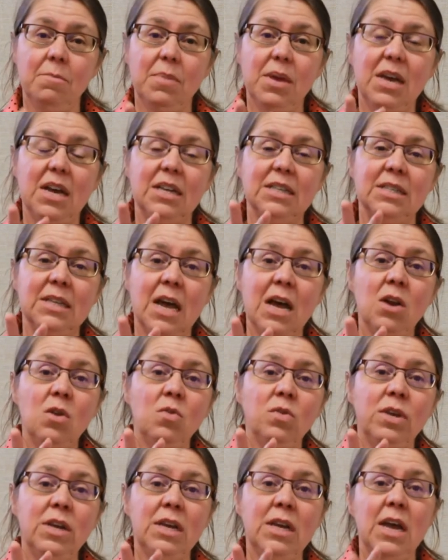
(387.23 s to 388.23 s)
because not
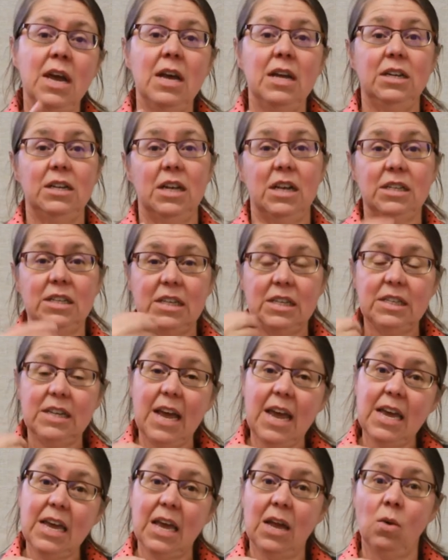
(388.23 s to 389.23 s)
only does it
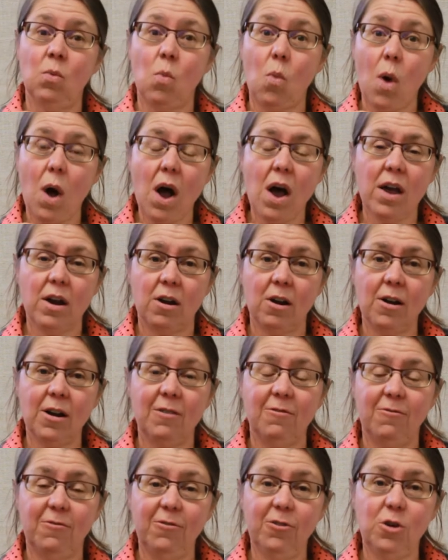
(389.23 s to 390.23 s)
take in water
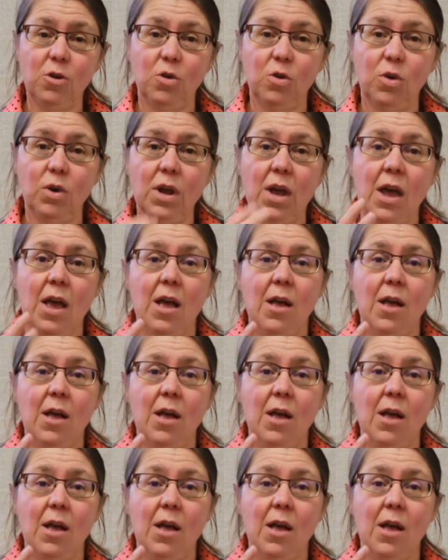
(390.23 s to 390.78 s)
and food,